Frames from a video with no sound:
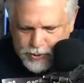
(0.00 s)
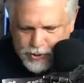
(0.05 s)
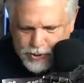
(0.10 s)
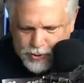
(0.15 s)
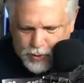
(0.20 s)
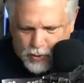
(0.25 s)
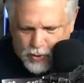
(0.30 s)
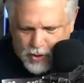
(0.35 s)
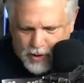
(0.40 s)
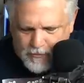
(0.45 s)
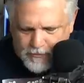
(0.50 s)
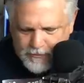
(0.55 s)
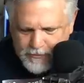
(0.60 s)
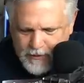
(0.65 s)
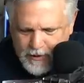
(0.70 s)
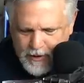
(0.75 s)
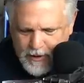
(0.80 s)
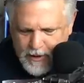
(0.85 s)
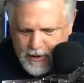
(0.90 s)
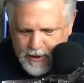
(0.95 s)
storm.
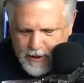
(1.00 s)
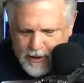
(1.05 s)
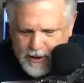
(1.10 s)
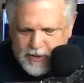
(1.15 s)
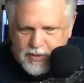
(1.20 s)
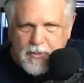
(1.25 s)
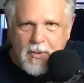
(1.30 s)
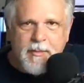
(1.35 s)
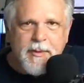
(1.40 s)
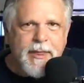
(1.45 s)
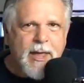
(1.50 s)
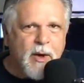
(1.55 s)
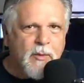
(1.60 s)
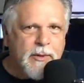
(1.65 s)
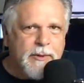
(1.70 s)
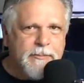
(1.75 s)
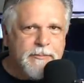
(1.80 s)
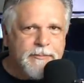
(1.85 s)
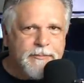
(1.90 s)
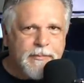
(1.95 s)
Do you remember that
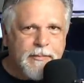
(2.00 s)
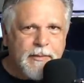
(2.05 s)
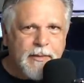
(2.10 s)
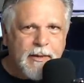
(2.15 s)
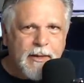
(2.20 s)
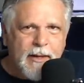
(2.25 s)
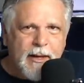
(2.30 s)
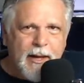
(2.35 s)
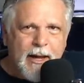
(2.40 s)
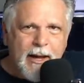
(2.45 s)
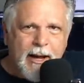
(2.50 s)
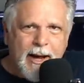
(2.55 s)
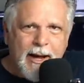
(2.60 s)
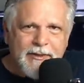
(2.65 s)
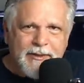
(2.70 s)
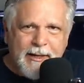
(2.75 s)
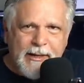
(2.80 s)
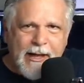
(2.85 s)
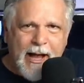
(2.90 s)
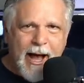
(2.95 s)
one? I
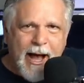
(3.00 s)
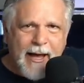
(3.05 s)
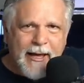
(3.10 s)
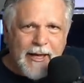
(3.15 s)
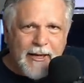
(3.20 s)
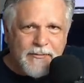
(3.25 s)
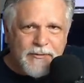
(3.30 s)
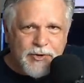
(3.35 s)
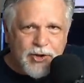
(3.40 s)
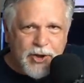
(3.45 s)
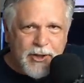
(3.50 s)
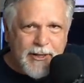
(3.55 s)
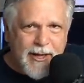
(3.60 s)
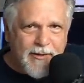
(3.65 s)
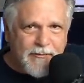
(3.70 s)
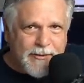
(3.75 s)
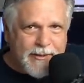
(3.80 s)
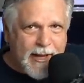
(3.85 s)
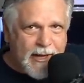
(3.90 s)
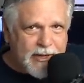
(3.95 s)
think IFG,
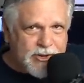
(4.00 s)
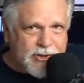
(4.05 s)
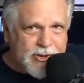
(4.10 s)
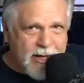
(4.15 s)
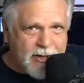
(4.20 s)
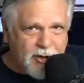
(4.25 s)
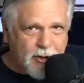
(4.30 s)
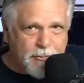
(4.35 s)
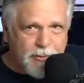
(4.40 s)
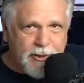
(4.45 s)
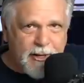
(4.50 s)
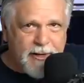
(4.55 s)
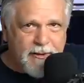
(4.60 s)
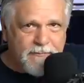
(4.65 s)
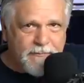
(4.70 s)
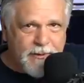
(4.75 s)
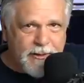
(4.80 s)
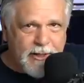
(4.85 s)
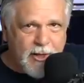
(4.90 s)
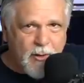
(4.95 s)
Evan Alexander, put out a
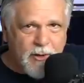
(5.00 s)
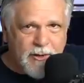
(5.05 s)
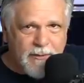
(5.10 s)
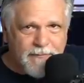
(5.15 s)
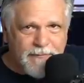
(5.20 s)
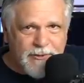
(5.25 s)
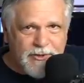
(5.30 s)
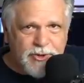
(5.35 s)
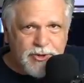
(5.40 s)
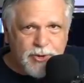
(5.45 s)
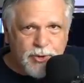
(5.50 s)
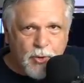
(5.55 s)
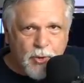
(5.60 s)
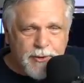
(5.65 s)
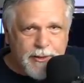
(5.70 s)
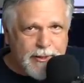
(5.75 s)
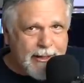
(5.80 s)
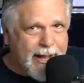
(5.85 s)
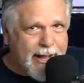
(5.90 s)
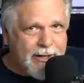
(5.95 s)
video on a fish store
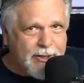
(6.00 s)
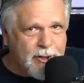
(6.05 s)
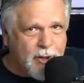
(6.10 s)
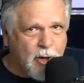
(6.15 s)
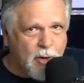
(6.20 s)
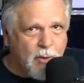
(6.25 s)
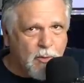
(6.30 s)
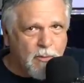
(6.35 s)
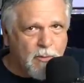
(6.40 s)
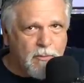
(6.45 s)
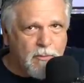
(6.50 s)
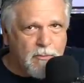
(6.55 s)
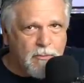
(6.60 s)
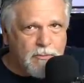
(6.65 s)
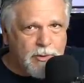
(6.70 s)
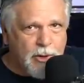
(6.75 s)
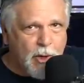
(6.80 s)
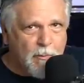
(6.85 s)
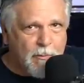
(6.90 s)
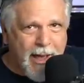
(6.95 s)
that had no
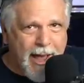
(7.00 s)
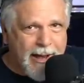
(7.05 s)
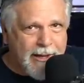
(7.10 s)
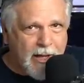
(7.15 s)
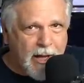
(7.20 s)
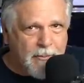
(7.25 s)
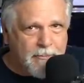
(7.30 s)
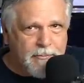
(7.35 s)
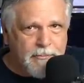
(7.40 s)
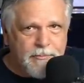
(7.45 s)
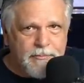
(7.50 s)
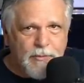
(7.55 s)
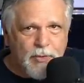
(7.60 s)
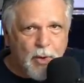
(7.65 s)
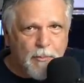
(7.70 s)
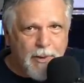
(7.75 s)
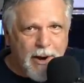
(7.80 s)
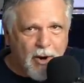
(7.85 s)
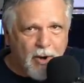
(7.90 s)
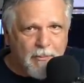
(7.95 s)
backup, no
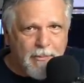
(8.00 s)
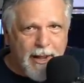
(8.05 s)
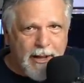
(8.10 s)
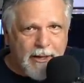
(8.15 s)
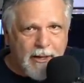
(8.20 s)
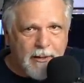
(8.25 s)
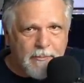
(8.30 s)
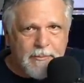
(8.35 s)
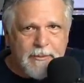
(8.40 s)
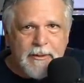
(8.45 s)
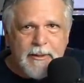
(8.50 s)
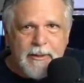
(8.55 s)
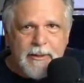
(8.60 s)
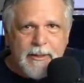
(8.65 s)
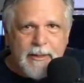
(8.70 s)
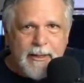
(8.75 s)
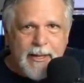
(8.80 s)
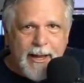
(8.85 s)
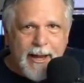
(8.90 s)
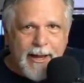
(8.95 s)
power backup,
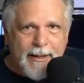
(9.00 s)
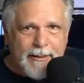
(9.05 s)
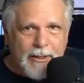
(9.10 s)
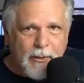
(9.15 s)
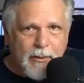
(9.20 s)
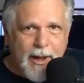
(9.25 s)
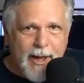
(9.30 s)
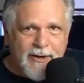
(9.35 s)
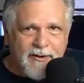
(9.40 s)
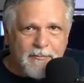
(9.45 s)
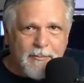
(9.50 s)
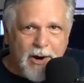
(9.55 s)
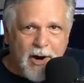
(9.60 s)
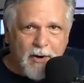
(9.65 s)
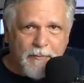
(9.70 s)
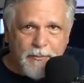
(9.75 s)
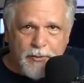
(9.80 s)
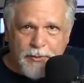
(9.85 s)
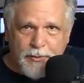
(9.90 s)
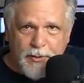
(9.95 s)
and they were out of power
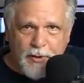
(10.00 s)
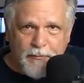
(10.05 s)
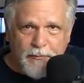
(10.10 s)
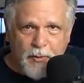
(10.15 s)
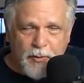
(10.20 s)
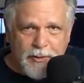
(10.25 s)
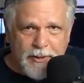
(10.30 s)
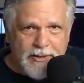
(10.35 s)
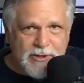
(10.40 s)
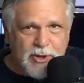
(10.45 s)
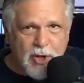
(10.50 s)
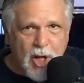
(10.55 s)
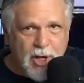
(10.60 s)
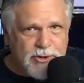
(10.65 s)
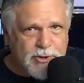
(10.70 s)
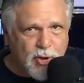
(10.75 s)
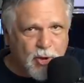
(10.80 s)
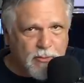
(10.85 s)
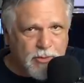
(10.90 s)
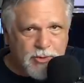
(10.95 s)
for 3 or 4 days,
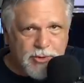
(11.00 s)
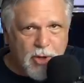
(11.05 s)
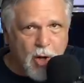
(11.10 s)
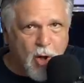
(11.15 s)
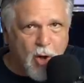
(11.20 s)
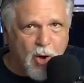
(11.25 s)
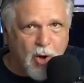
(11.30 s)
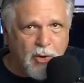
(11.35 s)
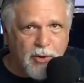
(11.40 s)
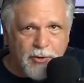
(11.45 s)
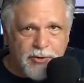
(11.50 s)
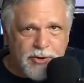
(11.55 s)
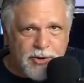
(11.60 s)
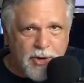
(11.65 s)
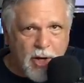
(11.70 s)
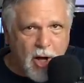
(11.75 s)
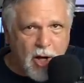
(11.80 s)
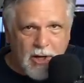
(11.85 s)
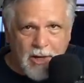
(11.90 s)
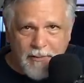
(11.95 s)
lost almost all their
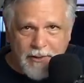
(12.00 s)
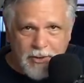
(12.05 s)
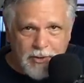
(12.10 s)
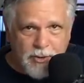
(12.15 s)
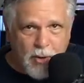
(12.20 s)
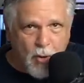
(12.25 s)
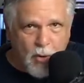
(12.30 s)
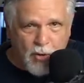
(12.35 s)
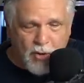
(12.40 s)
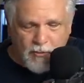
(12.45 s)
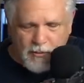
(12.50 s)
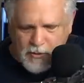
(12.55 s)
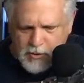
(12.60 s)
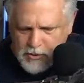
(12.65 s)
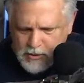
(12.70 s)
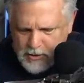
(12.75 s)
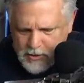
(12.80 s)
stock. I mean, it was horrible.